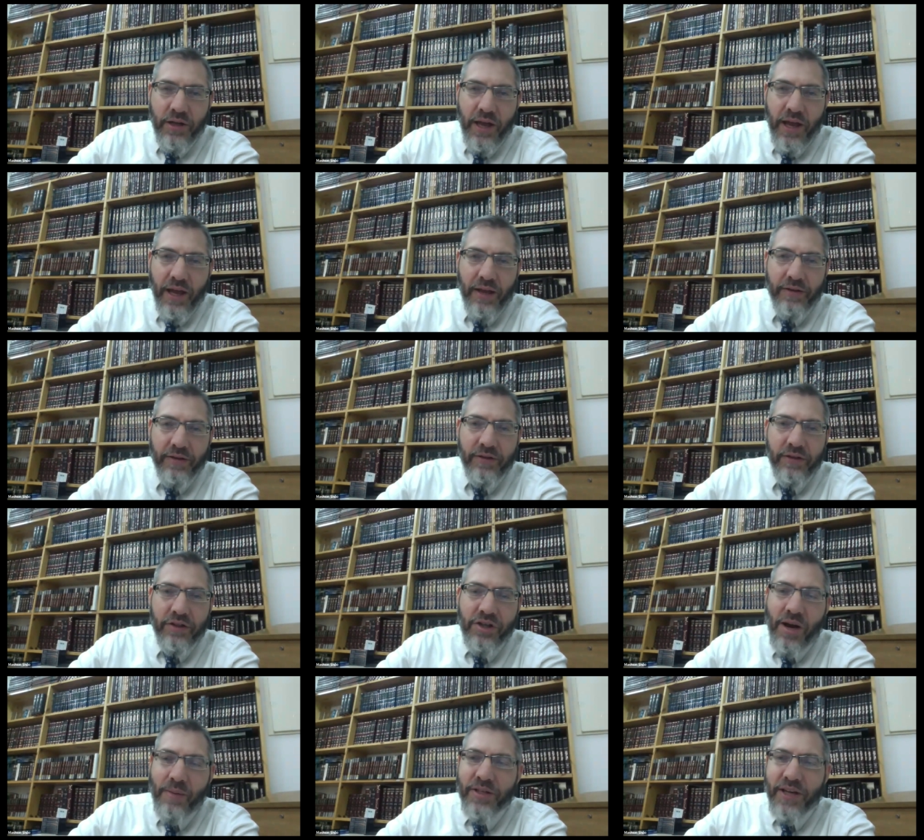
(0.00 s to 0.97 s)
And
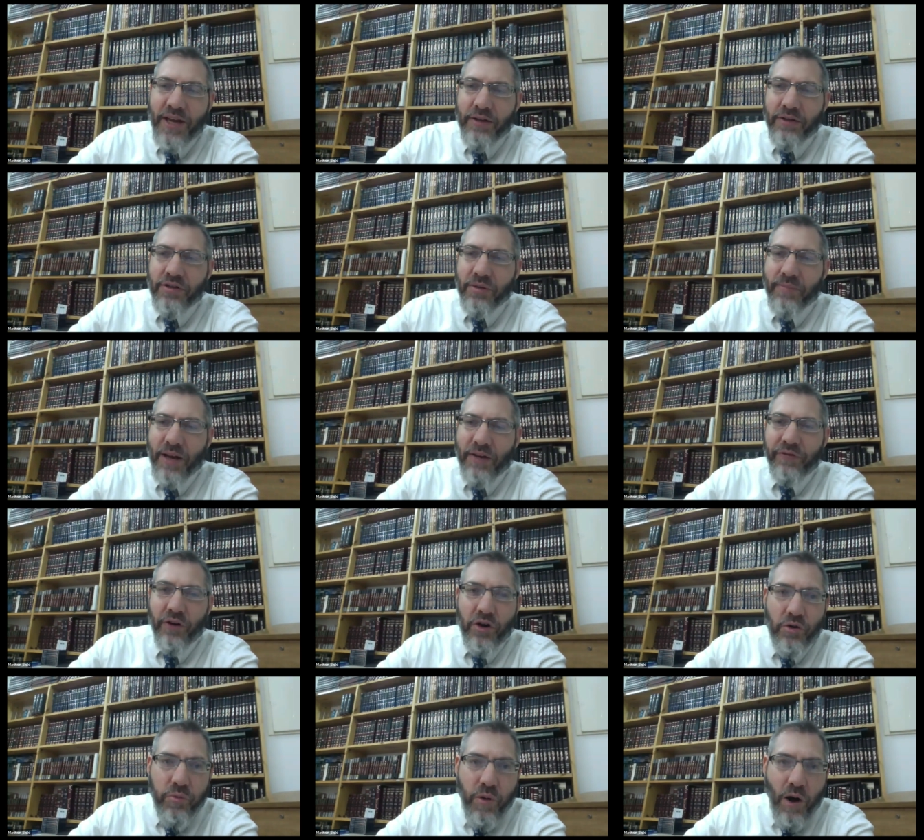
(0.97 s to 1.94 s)
Shabbos candles are meant
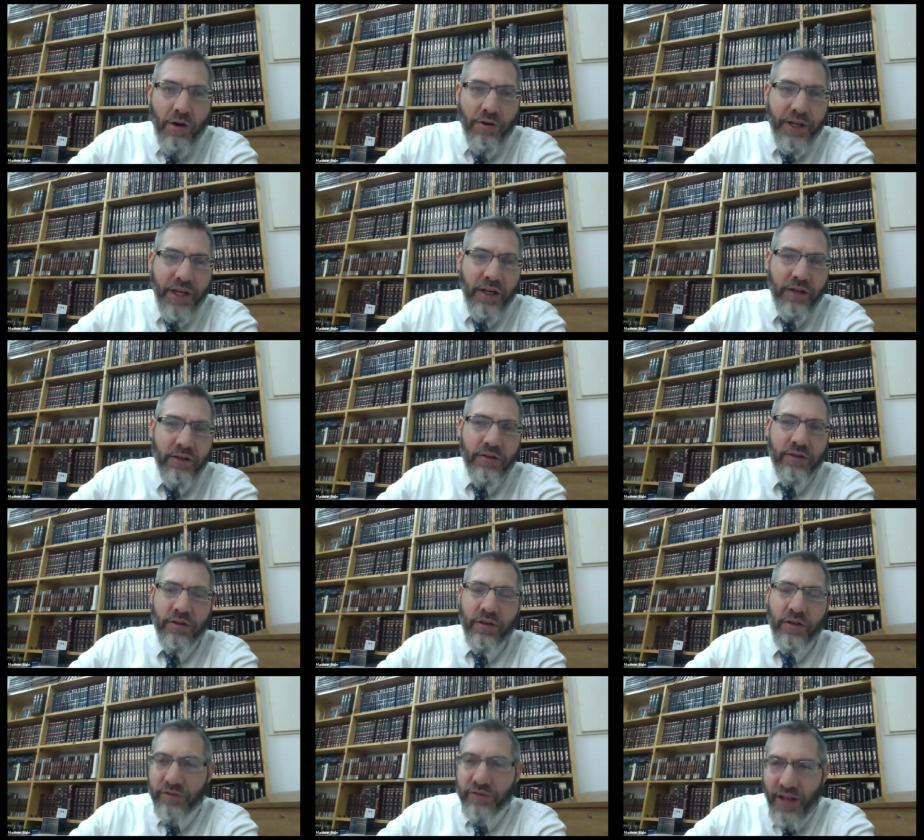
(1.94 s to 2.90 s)
for quality
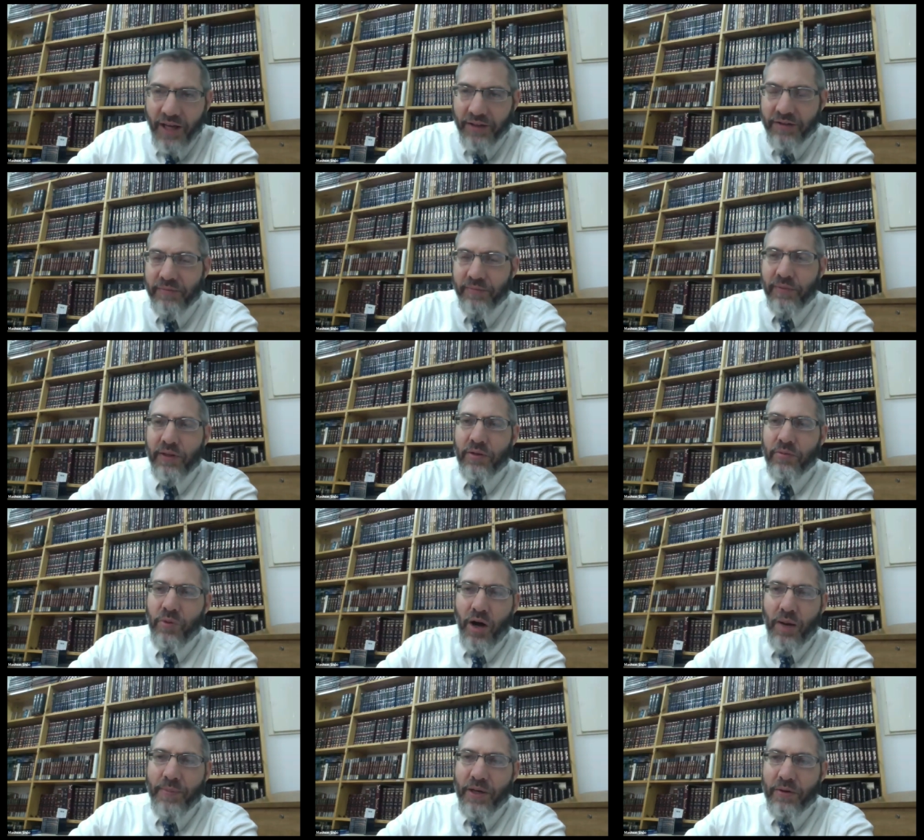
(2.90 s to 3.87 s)
of light.
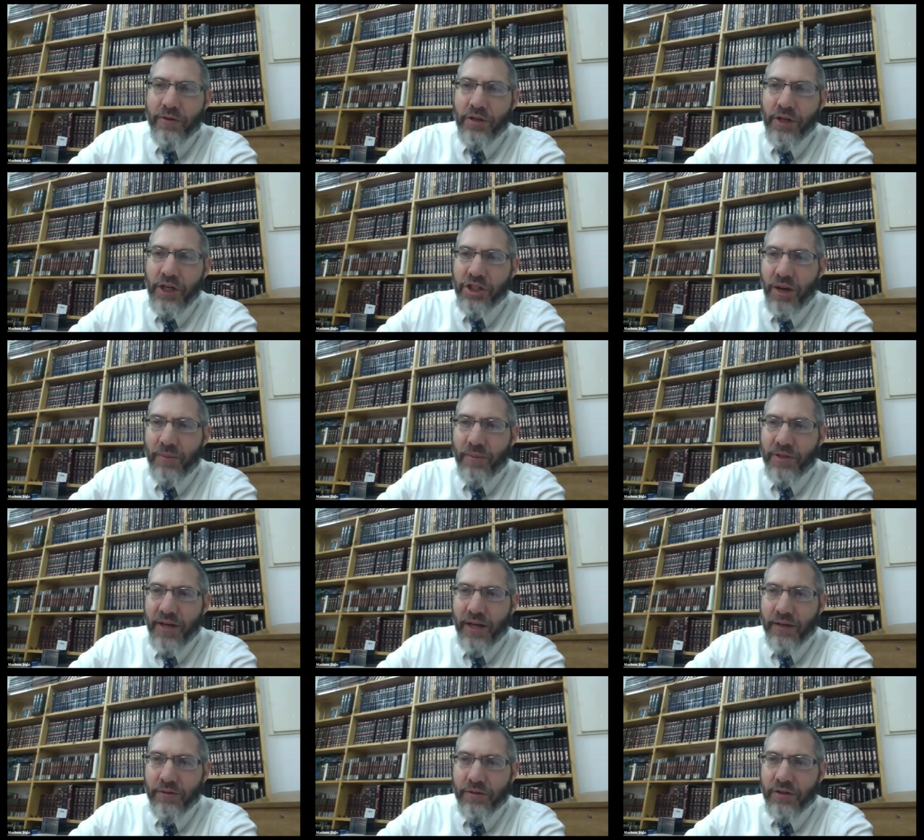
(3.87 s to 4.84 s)
Why? Because you need Shabbos
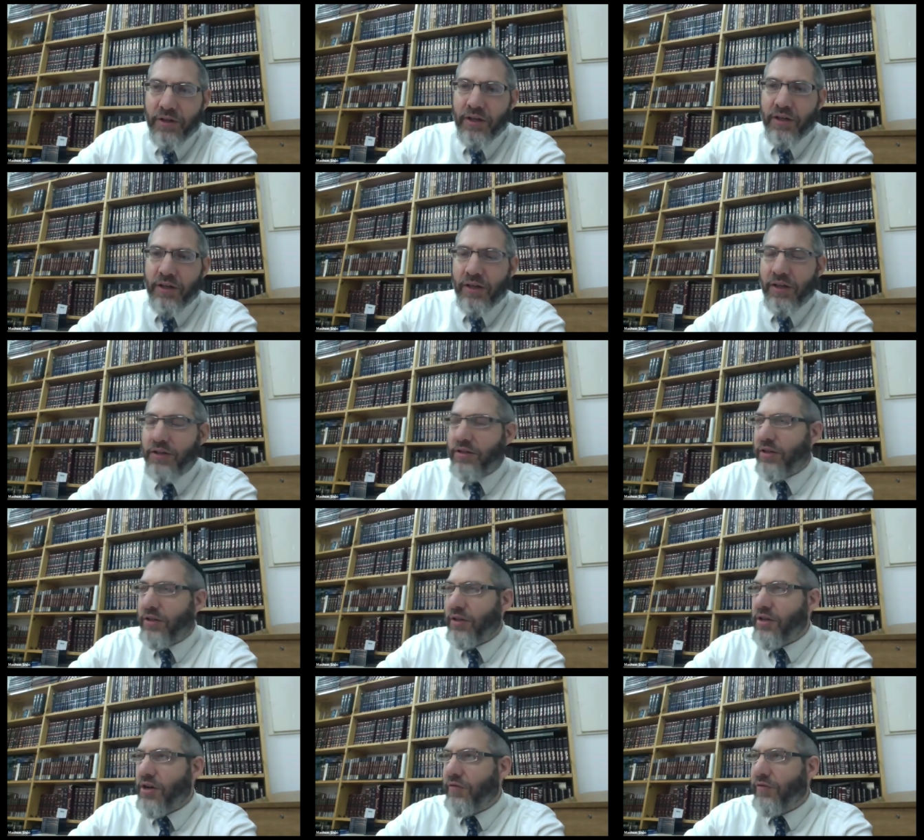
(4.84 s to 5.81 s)
candles. It's
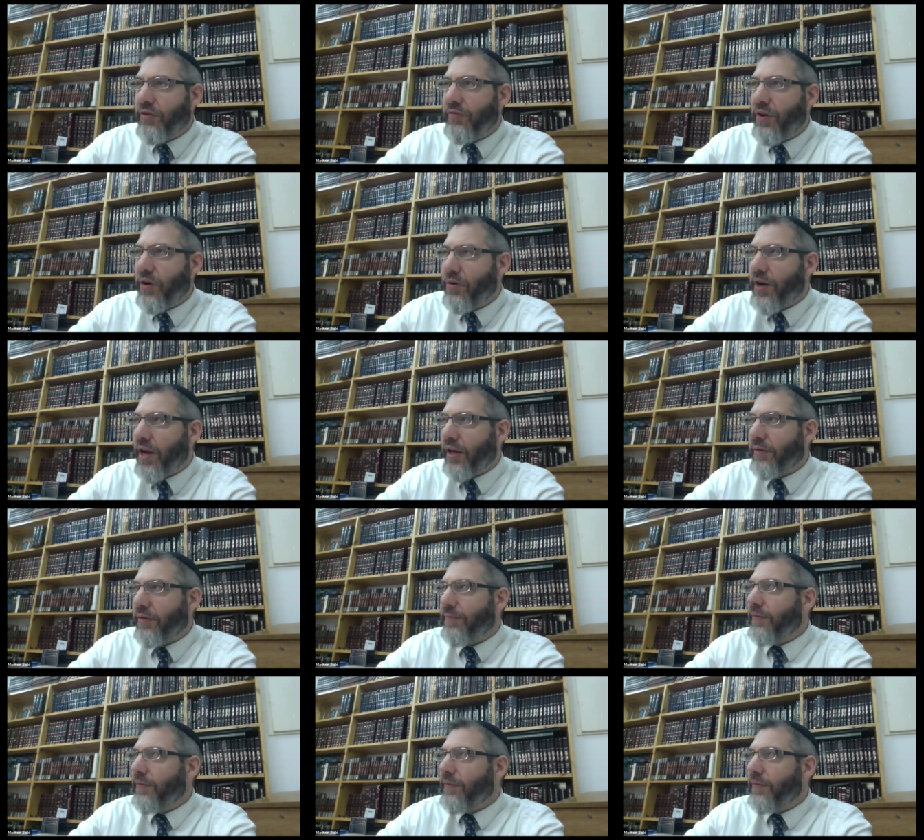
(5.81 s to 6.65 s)
a kavod v'oneg.